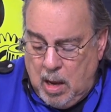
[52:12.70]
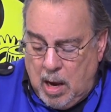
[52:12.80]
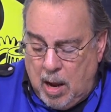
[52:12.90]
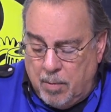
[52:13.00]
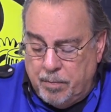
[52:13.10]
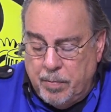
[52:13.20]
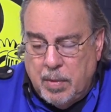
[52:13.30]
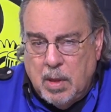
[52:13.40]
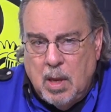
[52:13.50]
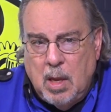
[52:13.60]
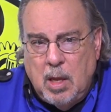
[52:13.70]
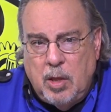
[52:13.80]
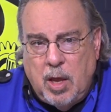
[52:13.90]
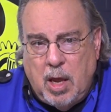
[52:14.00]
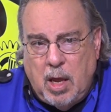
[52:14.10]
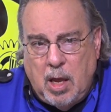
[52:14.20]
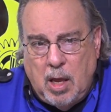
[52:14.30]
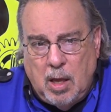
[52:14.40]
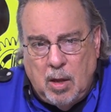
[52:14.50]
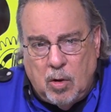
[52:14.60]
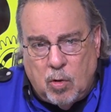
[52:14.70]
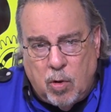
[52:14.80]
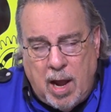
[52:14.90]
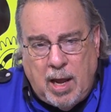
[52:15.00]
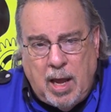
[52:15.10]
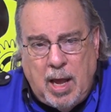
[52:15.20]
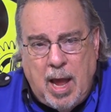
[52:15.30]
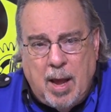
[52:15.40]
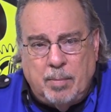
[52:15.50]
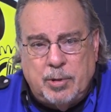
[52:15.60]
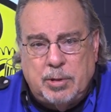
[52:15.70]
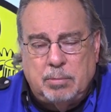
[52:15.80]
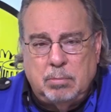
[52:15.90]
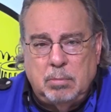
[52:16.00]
Now, the cranking amps